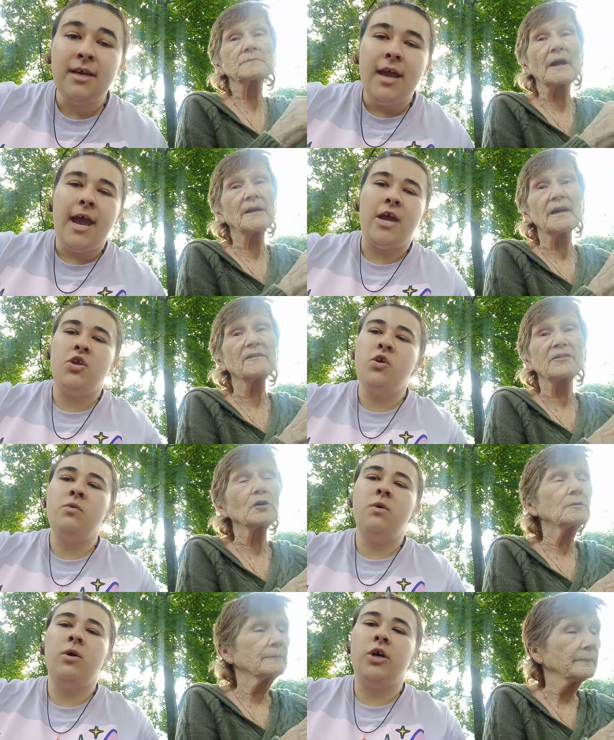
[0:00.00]
Speaker 1: and, and
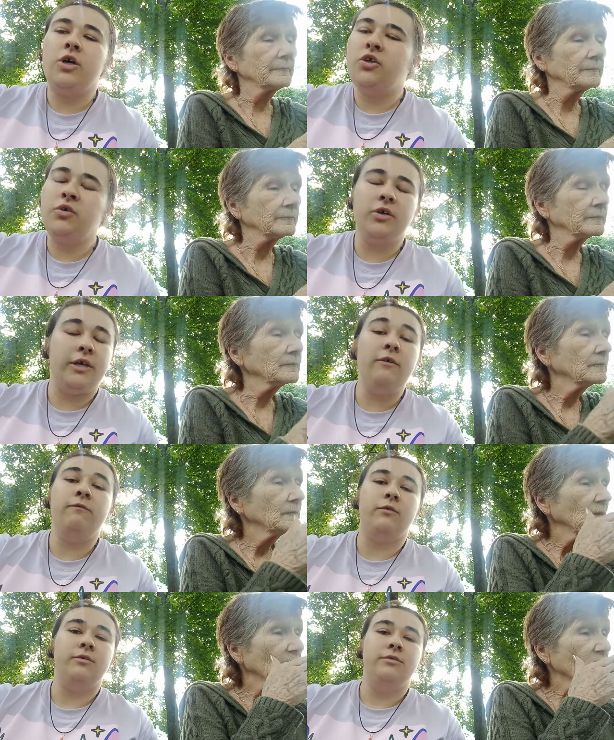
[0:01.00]
you are you're
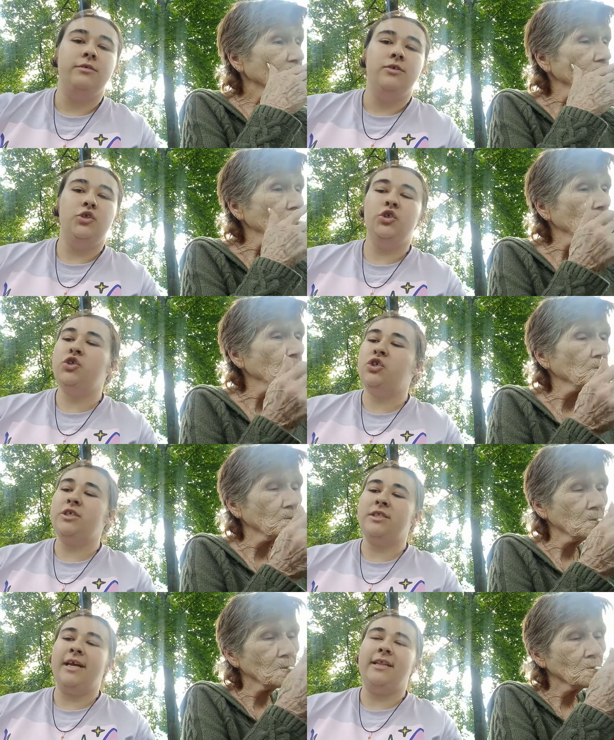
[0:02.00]
evil you're
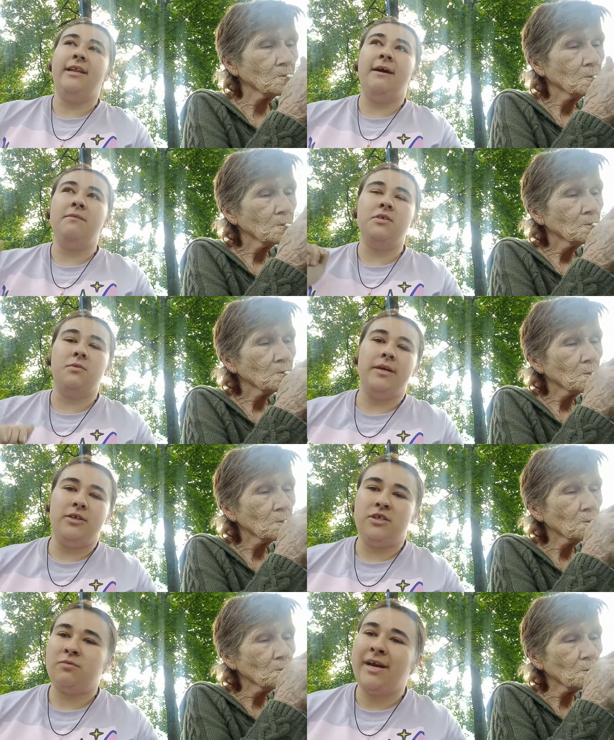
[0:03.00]
just like the devil's queen
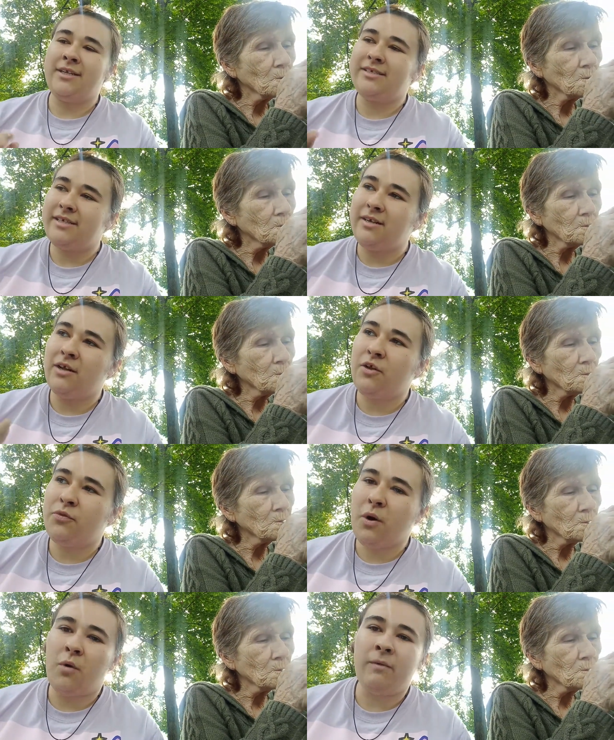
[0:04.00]
just right there sitting on the
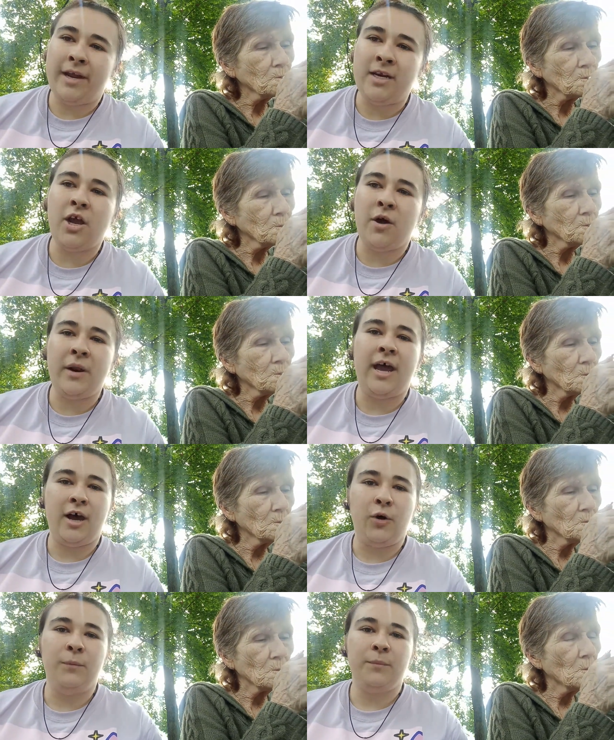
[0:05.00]
throne waiting to go to
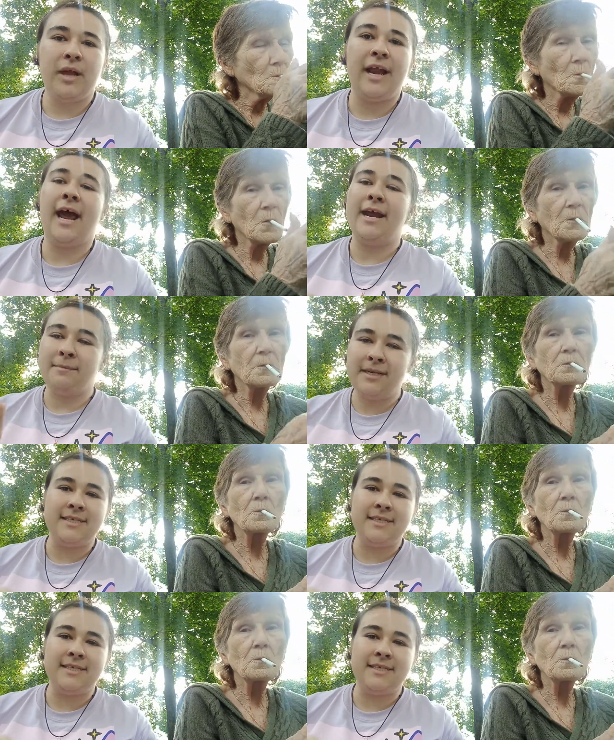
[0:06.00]
hell and I am going to